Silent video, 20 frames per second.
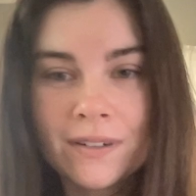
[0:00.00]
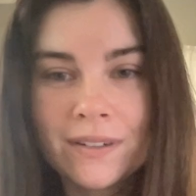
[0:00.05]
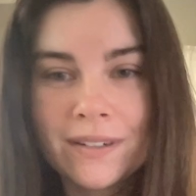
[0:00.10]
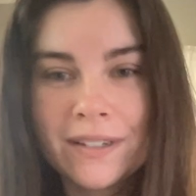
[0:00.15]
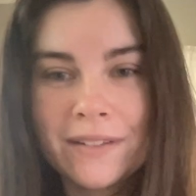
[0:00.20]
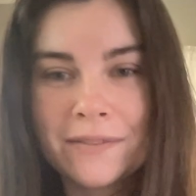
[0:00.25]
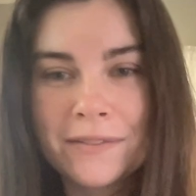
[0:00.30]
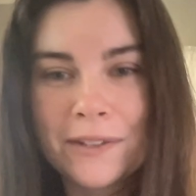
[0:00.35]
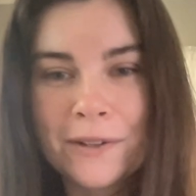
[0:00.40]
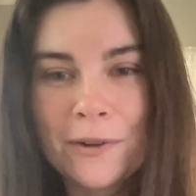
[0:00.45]

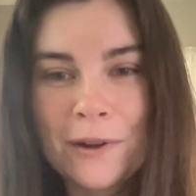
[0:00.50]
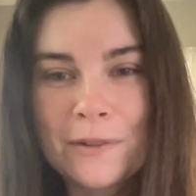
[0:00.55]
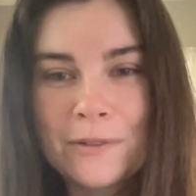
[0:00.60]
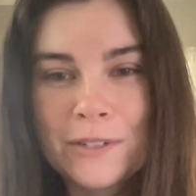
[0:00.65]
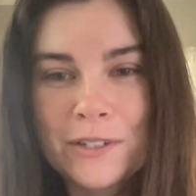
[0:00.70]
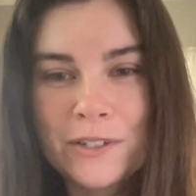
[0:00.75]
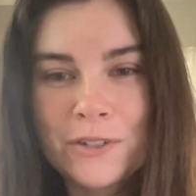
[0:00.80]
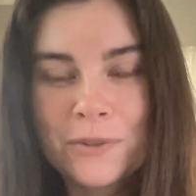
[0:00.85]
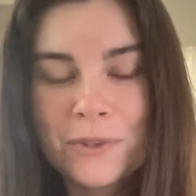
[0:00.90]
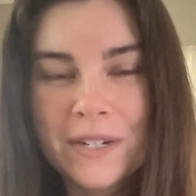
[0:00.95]
Even though I
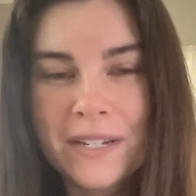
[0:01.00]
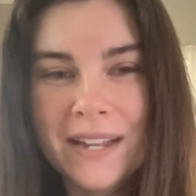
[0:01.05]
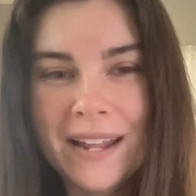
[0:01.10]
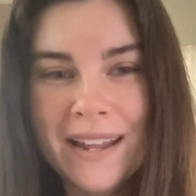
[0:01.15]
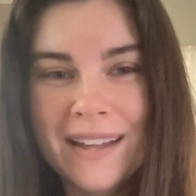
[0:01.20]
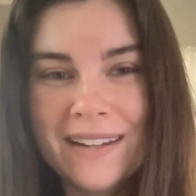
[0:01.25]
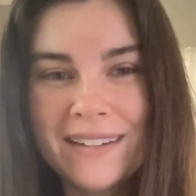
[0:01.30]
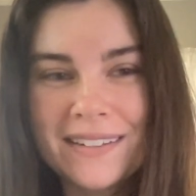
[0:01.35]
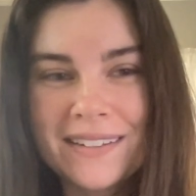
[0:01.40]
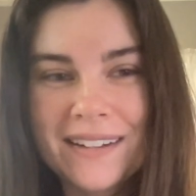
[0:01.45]
was
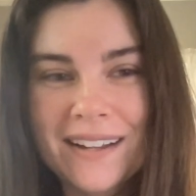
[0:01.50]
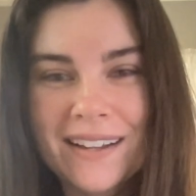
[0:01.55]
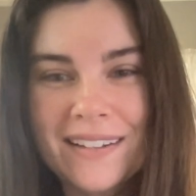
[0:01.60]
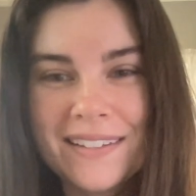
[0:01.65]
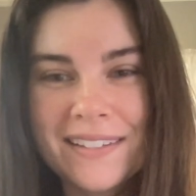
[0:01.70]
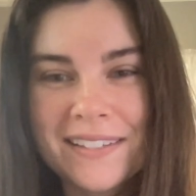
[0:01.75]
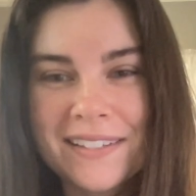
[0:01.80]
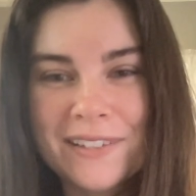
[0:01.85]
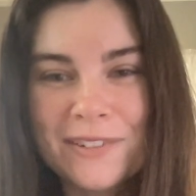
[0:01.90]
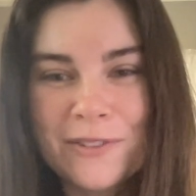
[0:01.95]
28, I
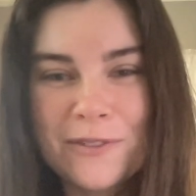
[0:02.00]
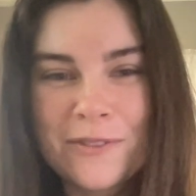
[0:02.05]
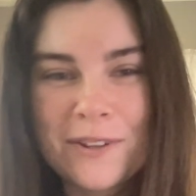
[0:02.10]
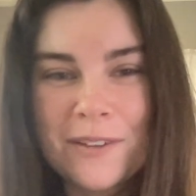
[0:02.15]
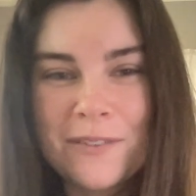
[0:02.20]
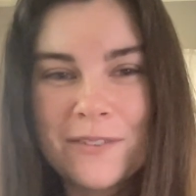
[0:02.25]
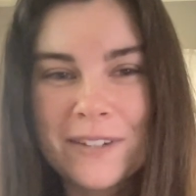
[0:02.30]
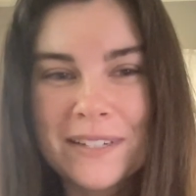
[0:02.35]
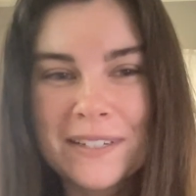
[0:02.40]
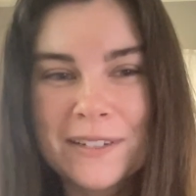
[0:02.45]
still fell
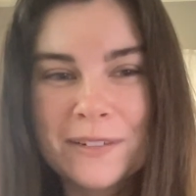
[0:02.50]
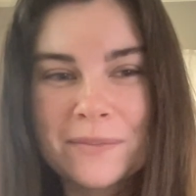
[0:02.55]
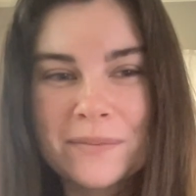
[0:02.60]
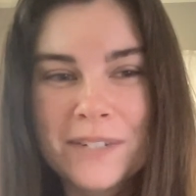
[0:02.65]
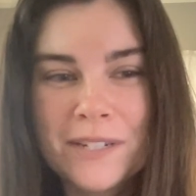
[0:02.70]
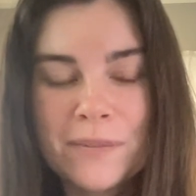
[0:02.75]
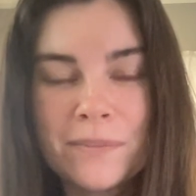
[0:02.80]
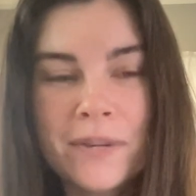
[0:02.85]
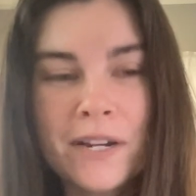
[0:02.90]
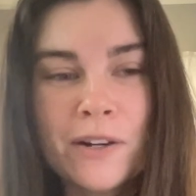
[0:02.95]
victim
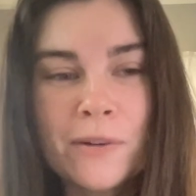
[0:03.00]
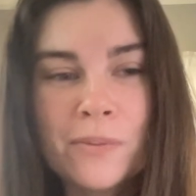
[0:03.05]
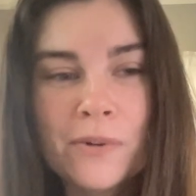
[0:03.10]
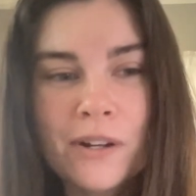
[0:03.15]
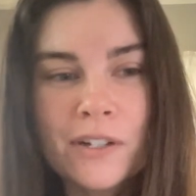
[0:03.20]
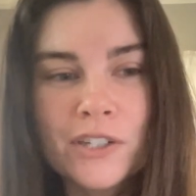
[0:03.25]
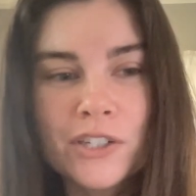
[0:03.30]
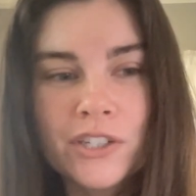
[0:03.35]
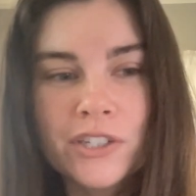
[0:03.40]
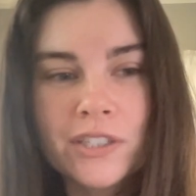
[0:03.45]
to peer
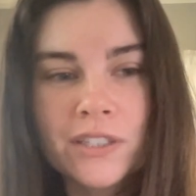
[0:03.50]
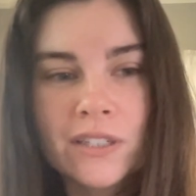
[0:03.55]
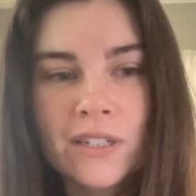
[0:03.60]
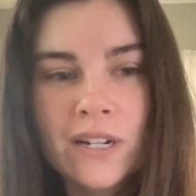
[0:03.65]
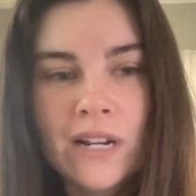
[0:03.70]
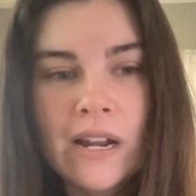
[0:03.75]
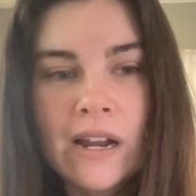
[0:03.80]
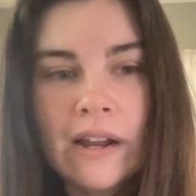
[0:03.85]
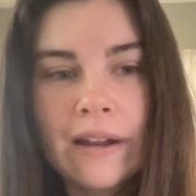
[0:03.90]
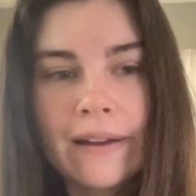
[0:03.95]
pressure,
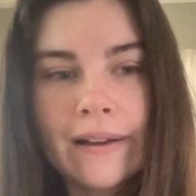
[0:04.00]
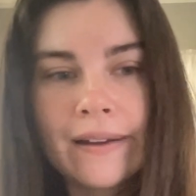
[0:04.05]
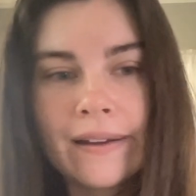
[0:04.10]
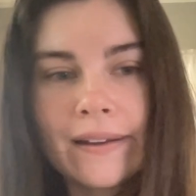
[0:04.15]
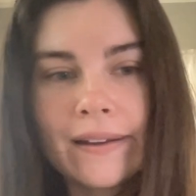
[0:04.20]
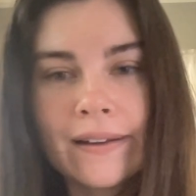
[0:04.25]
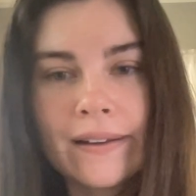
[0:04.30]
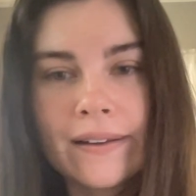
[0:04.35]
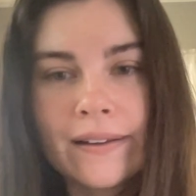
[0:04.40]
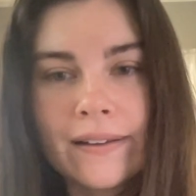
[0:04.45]

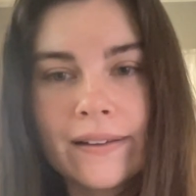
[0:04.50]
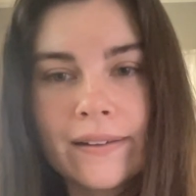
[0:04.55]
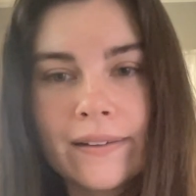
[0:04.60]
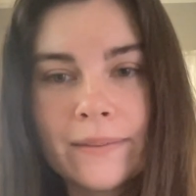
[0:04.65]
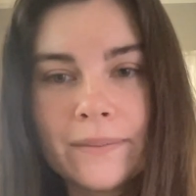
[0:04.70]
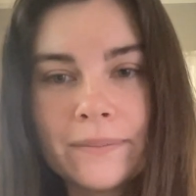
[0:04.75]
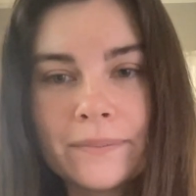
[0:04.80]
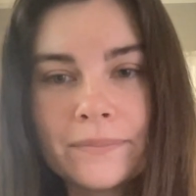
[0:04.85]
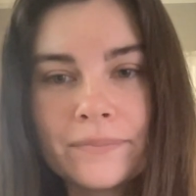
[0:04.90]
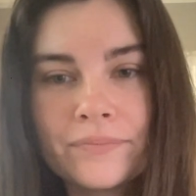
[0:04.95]

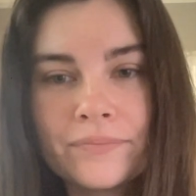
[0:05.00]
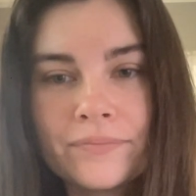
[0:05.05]
and